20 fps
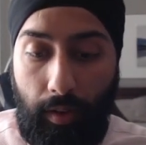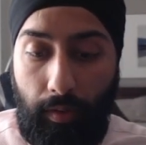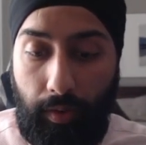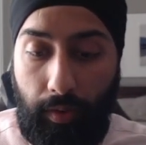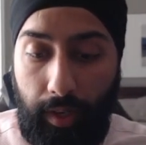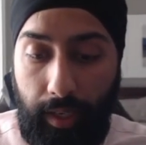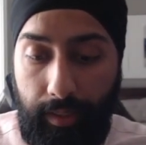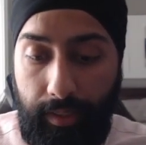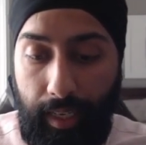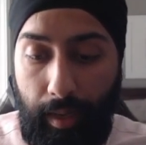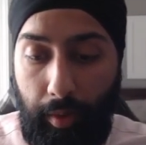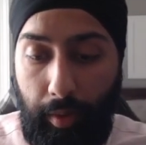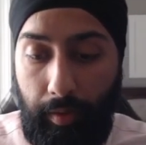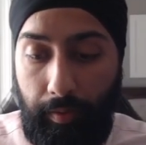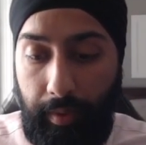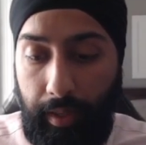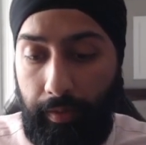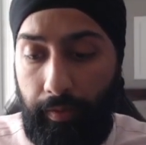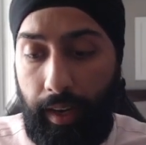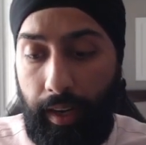For example,
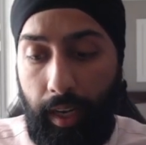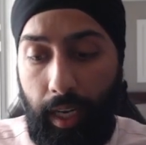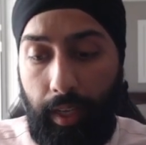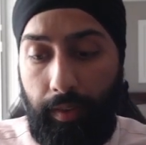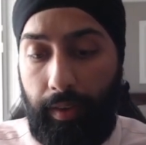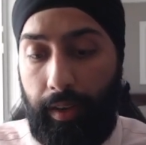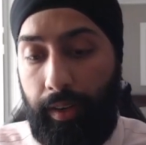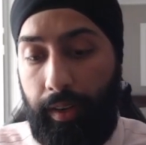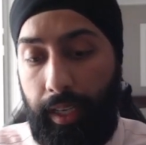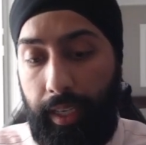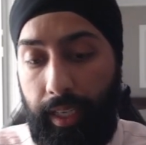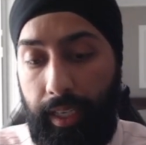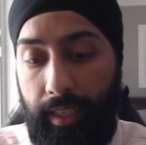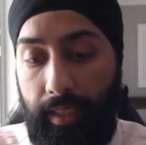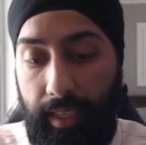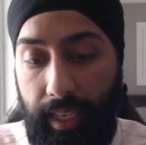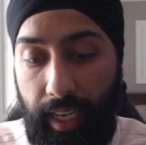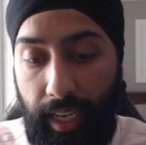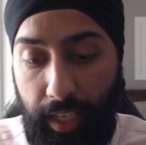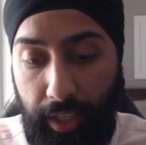be very, very
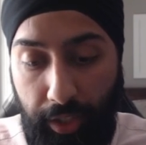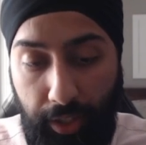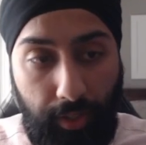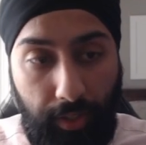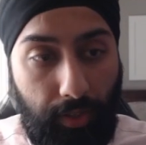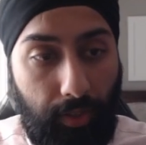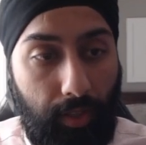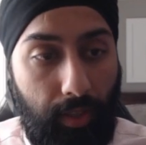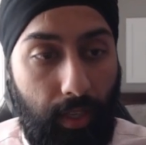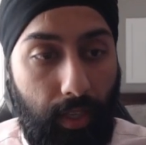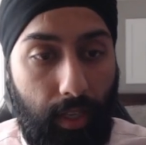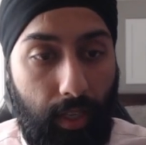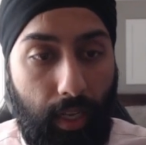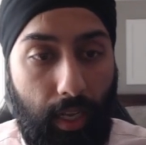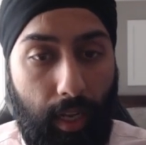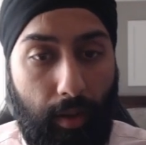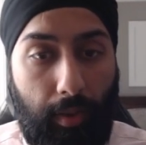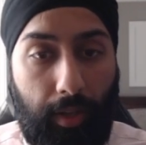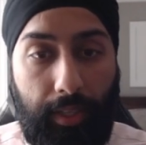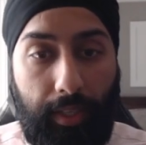intentional
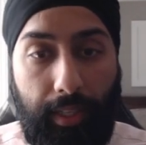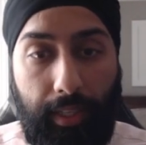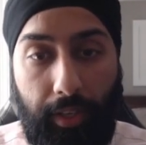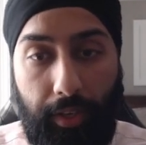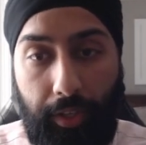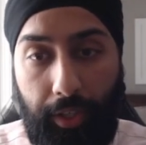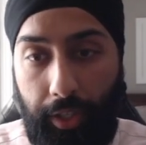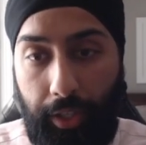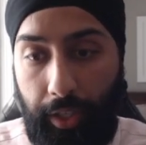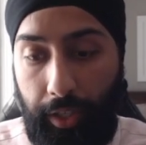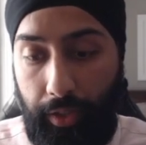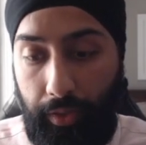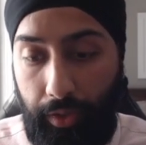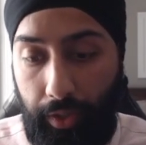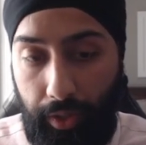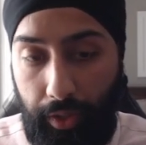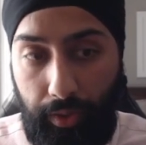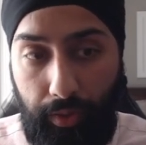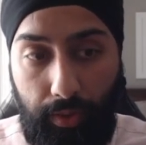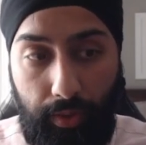about the literature you
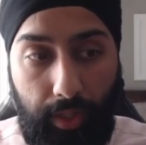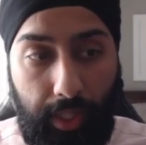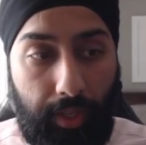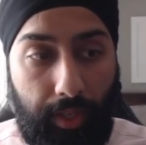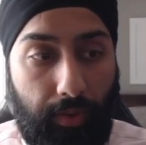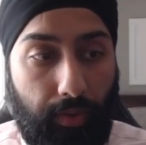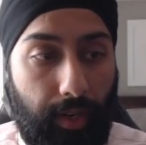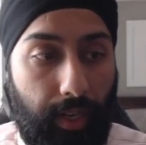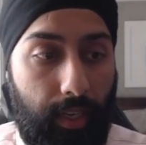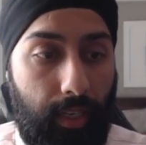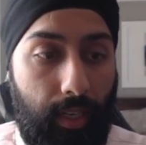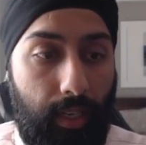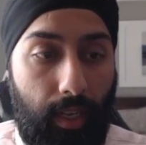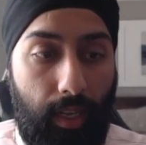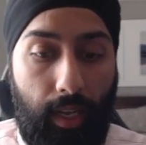choose, right?